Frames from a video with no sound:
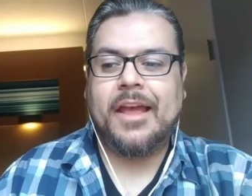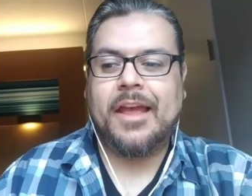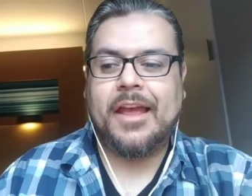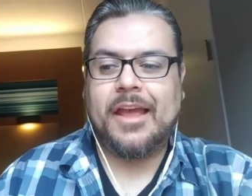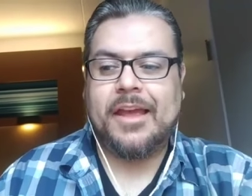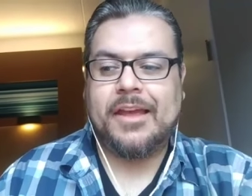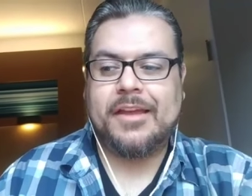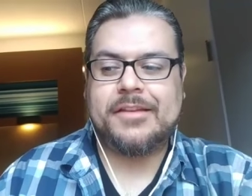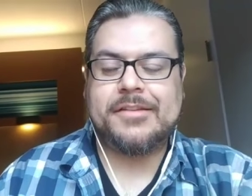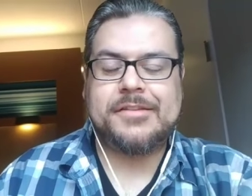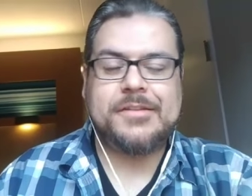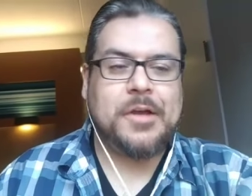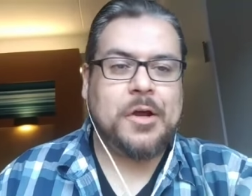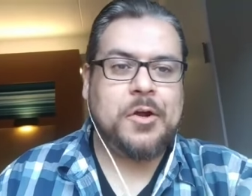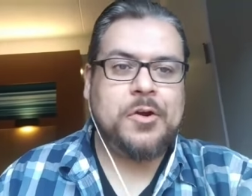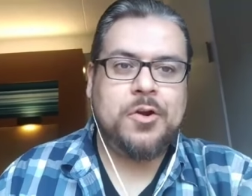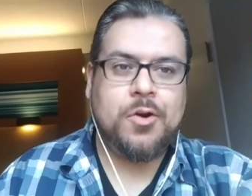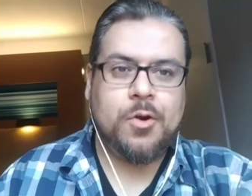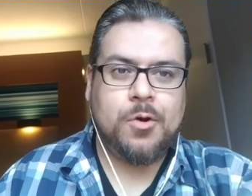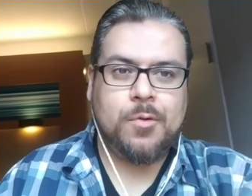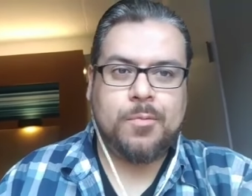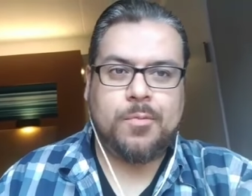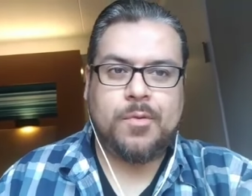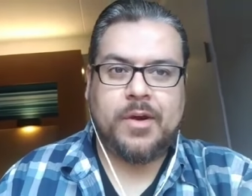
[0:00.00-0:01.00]
is a
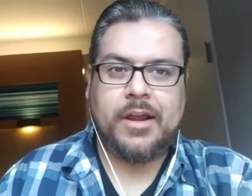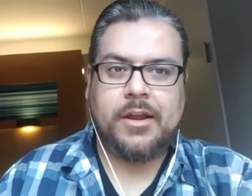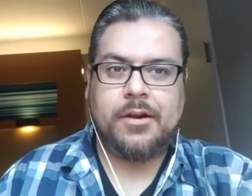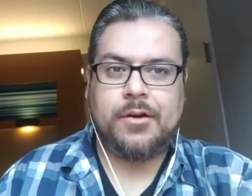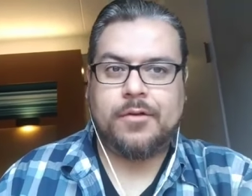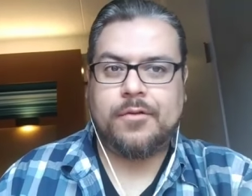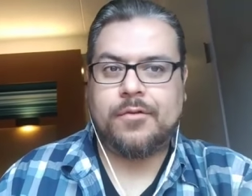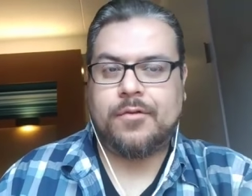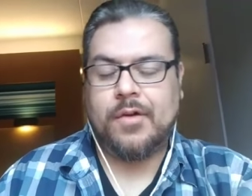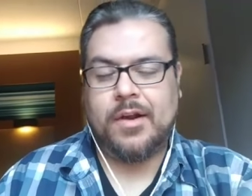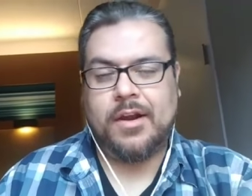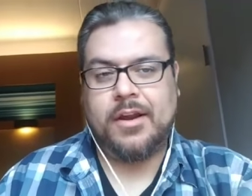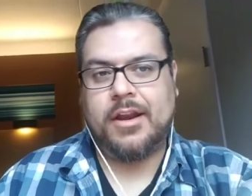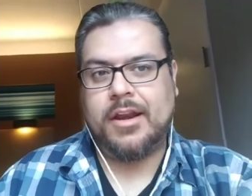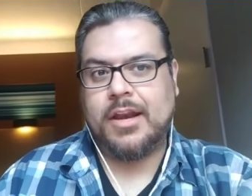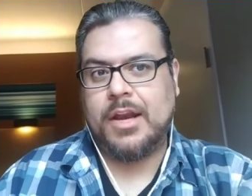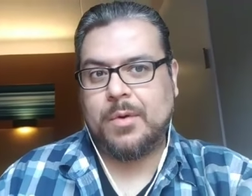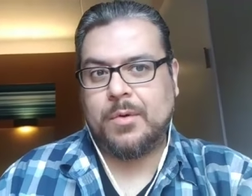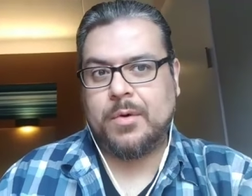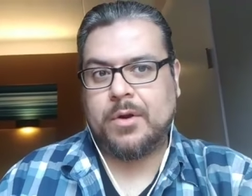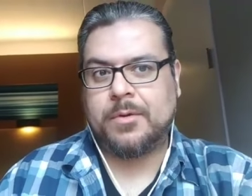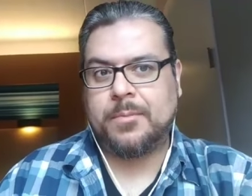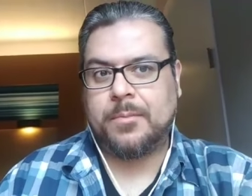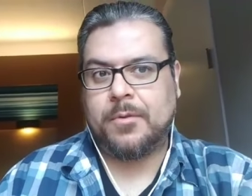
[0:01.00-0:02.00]
no-brainer for any
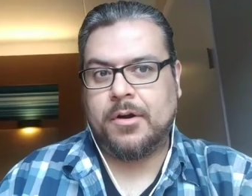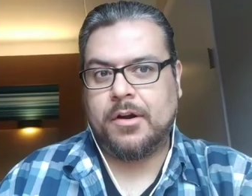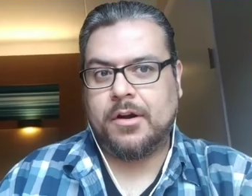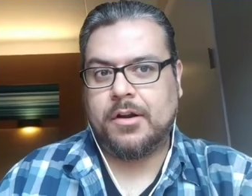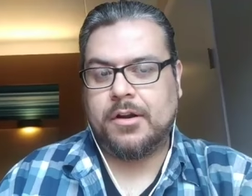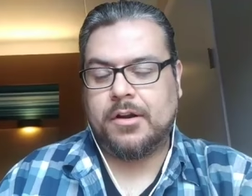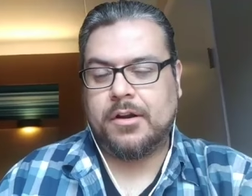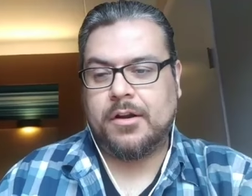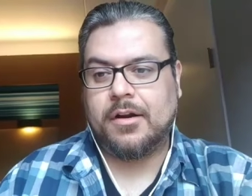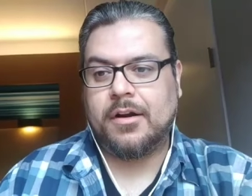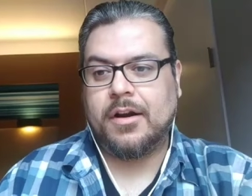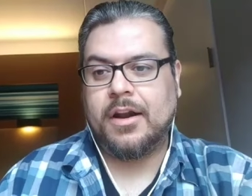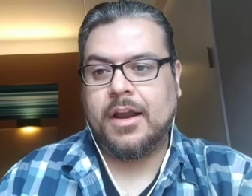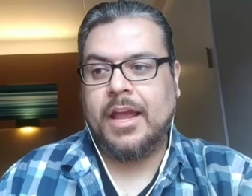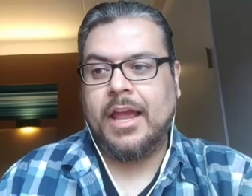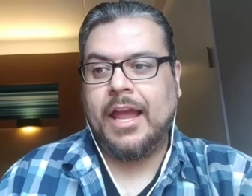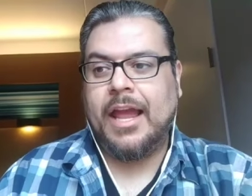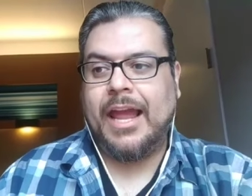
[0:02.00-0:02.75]
network marketer.